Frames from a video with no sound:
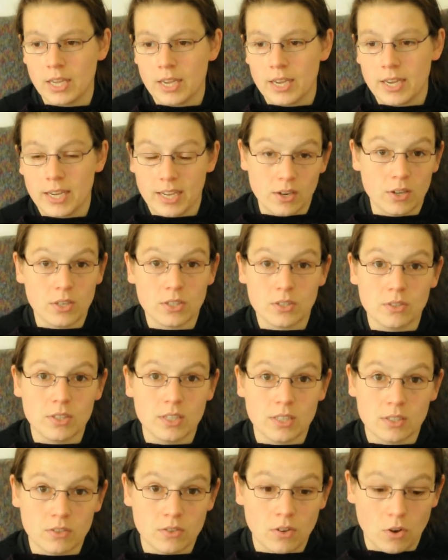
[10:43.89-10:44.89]
it also
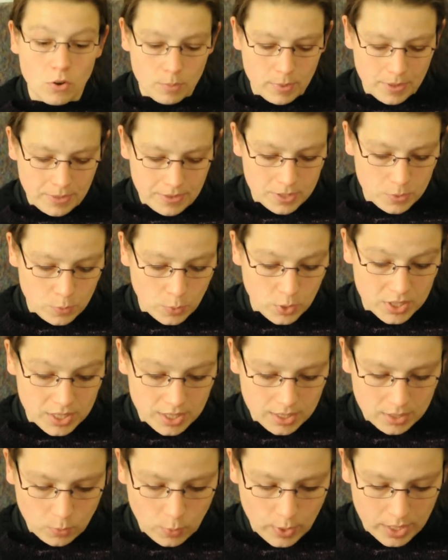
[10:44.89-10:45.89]
didn't grow, but this one
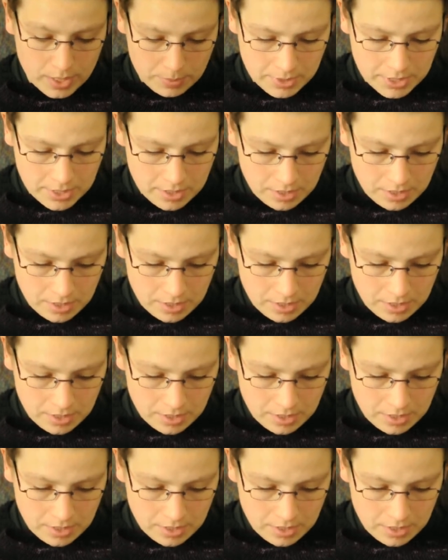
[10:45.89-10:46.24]
did quite a bit.